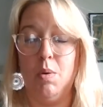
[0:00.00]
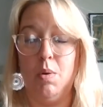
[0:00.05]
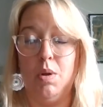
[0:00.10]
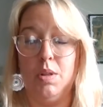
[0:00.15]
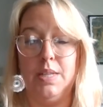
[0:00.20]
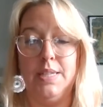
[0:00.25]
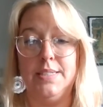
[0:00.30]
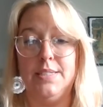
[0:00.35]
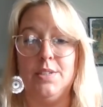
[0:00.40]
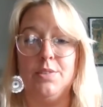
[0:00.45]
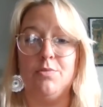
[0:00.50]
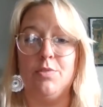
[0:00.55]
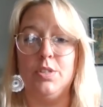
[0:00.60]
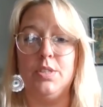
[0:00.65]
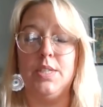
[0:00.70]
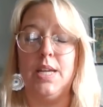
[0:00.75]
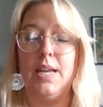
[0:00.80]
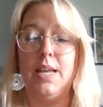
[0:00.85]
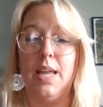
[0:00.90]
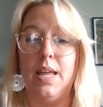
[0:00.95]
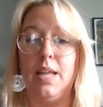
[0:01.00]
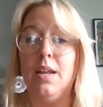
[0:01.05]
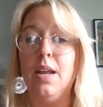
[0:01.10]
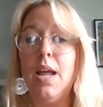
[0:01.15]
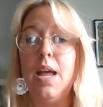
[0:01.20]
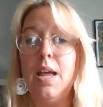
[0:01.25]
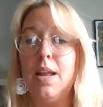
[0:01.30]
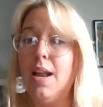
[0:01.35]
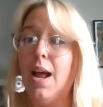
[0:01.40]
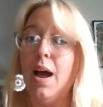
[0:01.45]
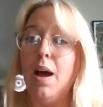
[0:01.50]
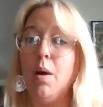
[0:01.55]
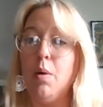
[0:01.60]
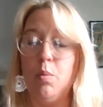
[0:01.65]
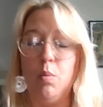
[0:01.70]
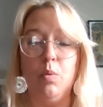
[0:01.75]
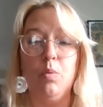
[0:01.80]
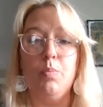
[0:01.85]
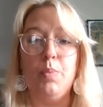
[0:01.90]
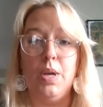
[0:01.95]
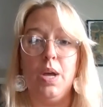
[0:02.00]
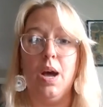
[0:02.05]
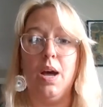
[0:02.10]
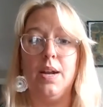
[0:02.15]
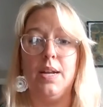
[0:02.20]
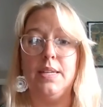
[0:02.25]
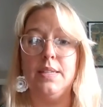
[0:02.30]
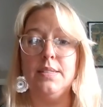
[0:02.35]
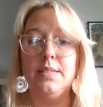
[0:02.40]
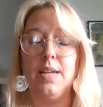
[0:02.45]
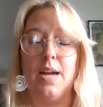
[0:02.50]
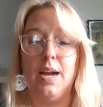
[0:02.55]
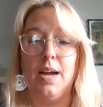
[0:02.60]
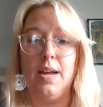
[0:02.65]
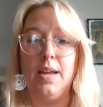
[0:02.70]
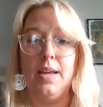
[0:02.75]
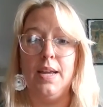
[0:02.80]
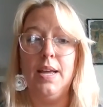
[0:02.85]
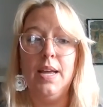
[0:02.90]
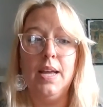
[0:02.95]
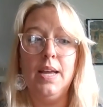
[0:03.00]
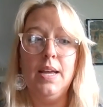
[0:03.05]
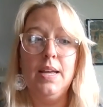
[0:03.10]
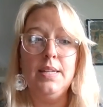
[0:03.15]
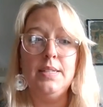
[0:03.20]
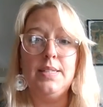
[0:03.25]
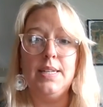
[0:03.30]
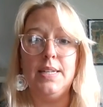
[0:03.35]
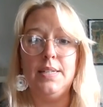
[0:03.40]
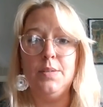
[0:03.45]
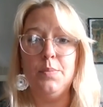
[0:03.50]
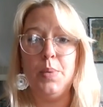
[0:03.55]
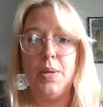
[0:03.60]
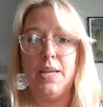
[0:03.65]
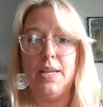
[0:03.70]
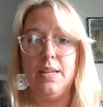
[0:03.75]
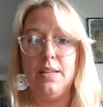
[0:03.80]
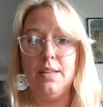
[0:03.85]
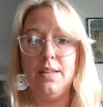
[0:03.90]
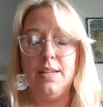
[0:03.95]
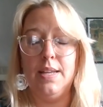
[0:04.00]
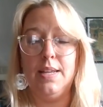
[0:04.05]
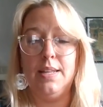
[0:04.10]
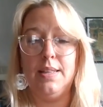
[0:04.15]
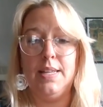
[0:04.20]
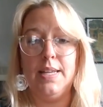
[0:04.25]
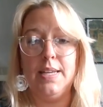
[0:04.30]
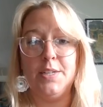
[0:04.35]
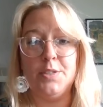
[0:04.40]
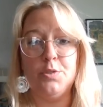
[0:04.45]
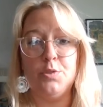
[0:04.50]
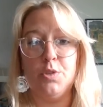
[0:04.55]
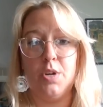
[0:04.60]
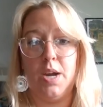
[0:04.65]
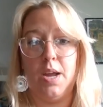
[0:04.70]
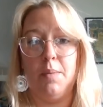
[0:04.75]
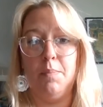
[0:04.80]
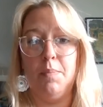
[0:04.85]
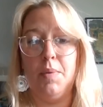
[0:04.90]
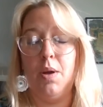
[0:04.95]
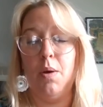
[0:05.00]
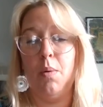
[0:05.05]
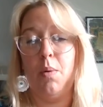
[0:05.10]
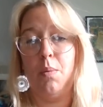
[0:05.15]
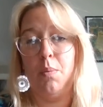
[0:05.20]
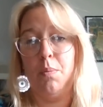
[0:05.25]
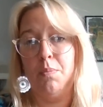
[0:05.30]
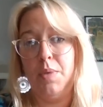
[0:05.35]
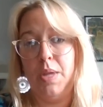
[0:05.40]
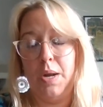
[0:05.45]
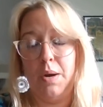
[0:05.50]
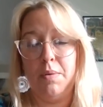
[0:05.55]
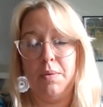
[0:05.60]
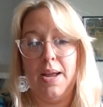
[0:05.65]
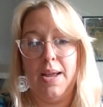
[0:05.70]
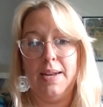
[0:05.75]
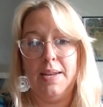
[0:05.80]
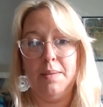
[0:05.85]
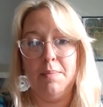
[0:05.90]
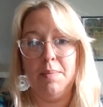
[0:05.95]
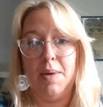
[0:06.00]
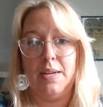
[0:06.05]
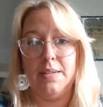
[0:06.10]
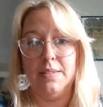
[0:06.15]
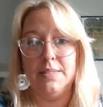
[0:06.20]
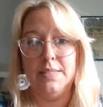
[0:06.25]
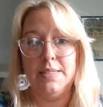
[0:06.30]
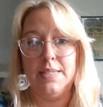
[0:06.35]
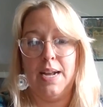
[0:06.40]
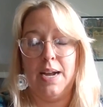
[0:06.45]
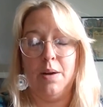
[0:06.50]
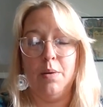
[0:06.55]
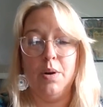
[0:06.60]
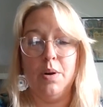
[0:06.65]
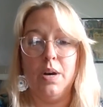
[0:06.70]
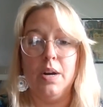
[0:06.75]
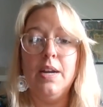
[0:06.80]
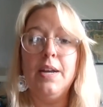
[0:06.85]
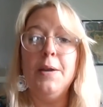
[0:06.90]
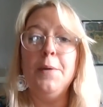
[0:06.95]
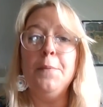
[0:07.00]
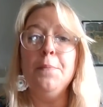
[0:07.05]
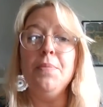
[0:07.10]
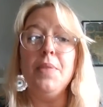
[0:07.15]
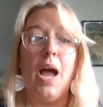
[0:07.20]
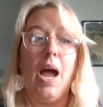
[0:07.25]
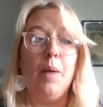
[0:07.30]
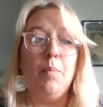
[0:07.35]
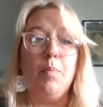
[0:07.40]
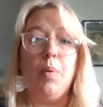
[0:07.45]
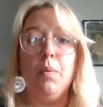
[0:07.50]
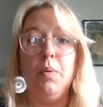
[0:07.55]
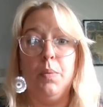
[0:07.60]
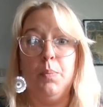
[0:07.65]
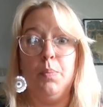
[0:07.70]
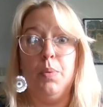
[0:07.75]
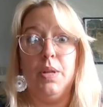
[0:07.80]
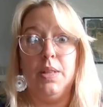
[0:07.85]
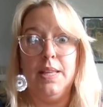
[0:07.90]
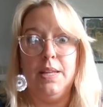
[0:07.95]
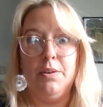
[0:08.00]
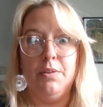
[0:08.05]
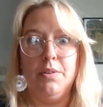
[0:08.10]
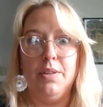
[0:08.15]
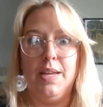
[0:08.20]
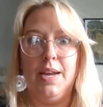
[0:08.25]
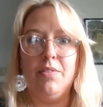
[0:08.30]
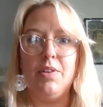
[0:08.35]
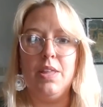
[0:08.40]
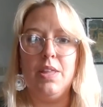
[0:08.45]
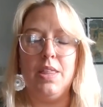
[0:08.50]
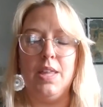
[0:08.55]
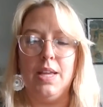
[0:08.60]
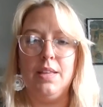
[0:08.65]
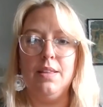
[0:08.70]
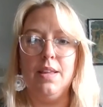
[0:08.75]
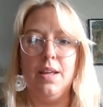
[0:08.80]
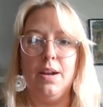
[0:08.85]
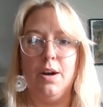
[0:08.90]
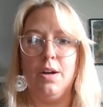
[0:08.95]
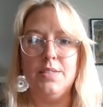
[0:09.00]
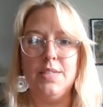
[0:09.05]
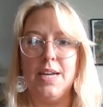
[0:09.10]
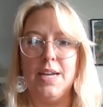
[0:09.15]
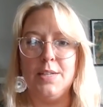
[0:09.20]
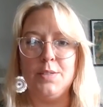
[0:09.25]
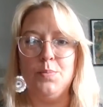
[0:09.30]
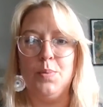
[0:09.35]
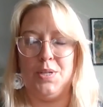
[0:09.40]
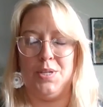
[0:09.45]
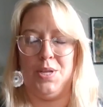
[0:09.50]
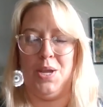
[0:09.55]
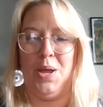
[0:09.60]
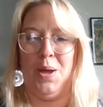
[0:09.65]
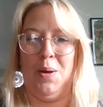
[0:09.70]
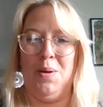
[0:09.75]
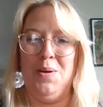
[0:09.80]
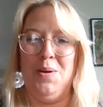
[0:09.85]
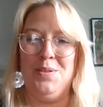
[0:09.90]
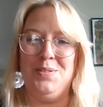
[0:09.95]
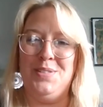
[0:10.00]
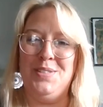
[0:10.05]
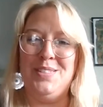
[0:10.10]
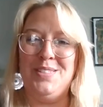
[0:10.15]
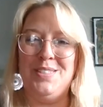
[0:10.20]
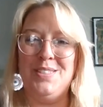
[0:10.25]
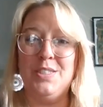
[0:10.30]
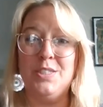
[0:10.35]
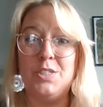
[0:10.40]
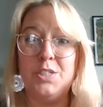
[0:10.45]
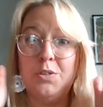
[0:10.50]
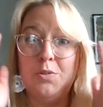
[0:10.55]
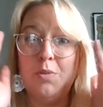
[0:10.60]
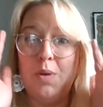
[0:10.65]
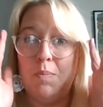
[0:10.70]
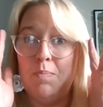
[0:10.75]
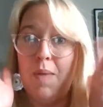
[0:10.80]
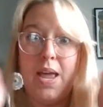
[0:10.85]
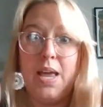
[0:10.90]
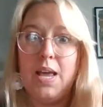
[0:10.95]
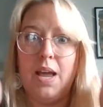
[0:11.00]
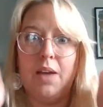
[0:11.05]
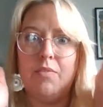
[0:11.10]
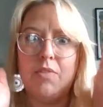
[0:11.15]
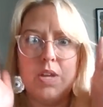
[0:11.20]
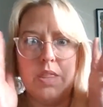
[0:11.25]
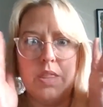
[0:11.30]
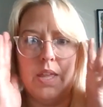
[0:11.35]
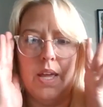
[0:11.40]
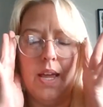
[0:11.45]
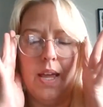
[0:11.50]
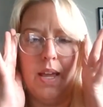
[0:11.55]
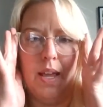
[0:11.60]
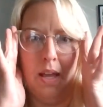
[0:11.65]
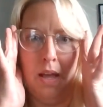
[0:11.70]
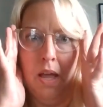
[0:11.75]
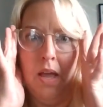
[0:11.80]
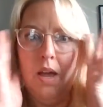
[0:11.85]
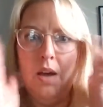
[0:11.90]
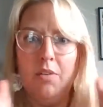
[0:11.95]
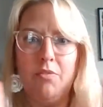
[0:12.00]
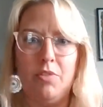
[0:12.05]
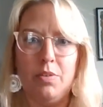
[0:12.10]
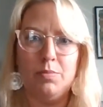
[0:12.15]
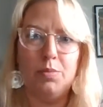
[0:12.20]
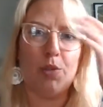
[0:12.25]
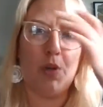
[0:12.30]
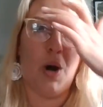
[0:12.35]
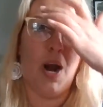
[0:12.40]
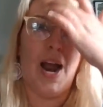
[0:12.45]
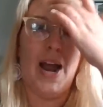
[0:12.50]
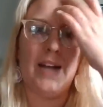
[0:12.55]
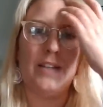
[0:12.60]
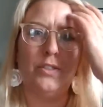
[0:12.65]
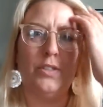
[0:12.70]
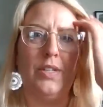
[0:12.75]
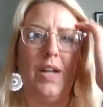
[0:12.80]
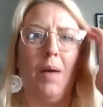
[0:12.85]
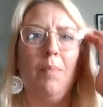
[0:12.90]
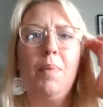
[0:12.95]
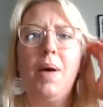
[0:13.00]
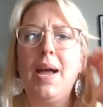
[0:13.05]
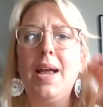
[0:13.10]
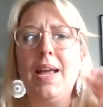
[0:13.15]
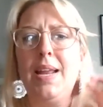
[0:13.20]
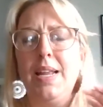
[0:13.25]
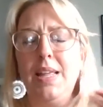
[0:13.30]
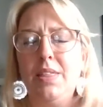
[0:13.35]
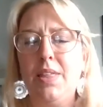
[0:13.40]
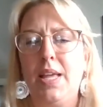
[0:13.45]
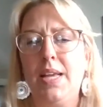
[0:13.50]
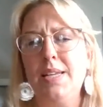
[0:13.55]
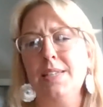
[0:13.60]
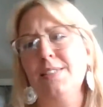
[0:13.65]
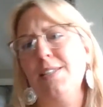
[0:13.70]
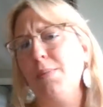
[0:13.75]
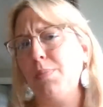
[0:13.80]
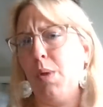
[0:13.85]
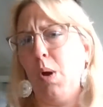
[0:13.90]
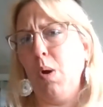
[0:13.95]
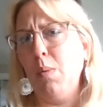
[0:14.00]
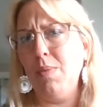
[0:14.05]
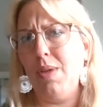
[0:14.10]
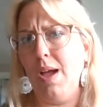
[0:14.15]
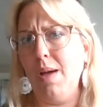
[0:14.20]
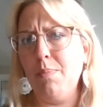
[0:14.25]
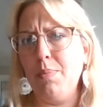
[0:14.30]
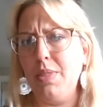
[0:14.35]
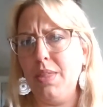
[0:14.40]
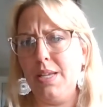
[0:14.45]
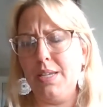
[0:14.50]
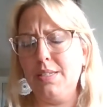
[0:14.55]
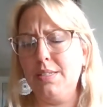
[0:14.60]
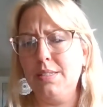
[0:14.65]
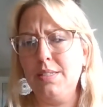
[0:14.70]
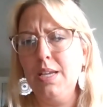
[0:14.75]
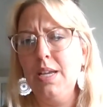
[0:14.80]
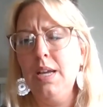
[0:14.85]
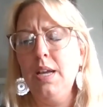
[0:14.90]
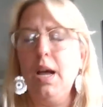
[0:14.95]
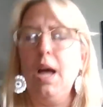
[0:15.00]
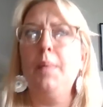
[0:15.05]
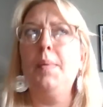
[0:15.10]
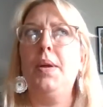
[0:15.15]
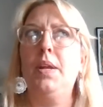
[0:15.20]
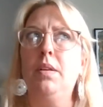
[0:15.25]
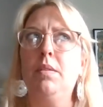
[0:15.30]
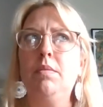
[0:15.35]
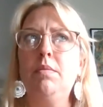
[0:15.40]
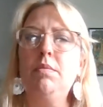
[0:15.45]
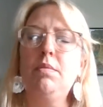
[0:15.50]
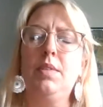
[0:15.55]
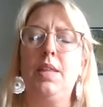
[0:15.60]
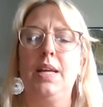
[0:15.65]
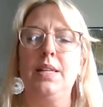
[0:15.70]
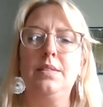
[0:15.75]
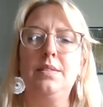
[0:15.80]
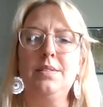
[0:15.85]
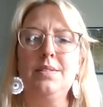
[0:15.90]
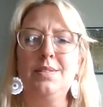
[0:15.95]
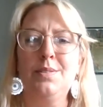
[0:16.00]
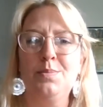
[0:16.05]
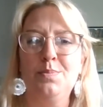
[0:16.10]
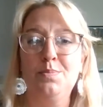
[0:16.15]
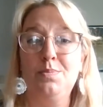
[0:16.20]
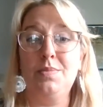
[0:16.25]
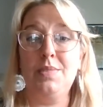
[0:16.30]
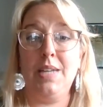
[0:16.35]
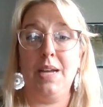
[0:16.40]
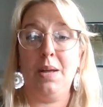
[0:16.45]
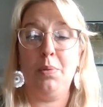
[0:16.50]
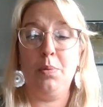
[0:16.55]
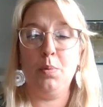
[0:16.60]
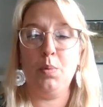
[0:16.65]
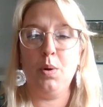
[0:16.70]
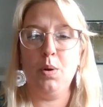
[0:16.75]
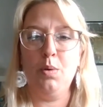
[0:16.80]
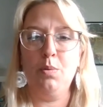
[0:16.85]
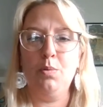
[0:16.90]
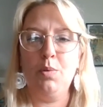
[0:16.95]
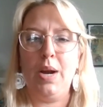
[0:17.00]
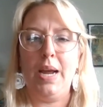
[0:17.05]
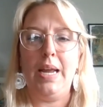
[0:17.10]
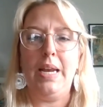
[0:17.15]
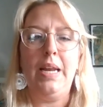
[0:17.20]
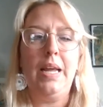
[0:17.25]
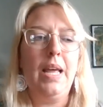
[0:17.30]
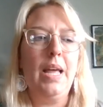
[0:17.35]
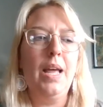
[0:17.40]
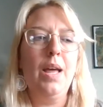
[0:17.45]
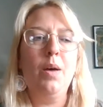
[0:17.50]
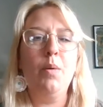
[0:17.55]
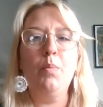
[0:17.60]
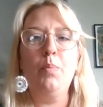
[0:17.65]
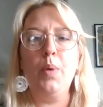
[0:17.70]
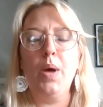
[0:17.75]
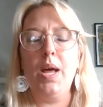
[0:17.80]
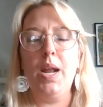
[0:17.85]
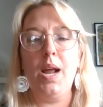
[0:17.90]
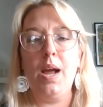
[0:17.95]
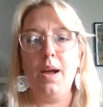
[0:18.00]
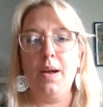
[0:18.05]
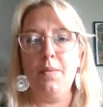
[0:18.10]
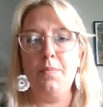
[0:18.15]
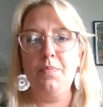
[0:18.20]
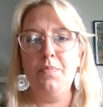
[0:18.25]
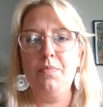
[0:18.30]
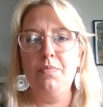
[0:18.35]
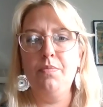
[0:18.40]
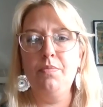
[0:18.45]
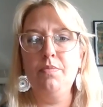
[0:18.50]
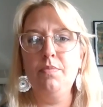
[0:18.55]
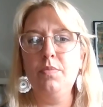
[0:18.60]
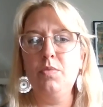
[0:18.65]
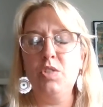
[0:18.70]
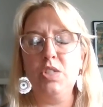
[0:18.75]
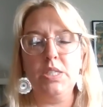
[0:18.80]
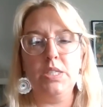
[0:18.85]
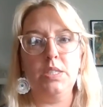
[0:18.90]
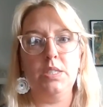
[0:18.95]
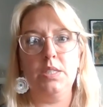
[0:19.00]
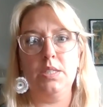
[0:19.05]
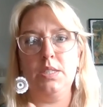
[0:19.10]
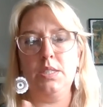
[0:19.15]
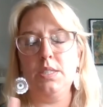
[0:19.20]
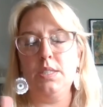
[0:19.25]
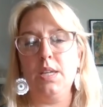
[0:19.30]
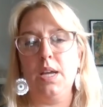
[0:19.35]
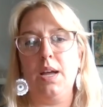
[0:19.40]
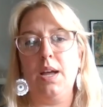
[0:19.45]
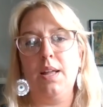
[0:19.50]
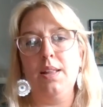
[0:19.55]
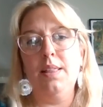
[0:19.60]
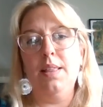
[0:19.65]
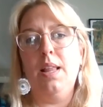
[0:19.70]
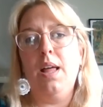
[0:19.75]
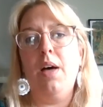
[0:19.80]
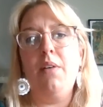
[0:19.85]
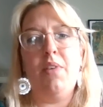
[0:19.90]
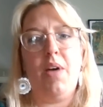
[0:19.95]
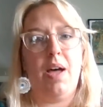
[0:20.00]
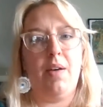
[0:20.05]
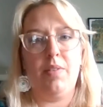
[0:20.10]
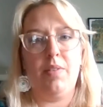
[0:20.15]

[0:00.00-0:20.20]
holistic first aid kit. Now, I will be honest, I tend to be in the extreme and go, 90 miles an hour. I'd probably put literally everything that our textbook tells us to do and make everything from scratch, not buy anything except the homeopathics. I mean, that's down the road, right? But just love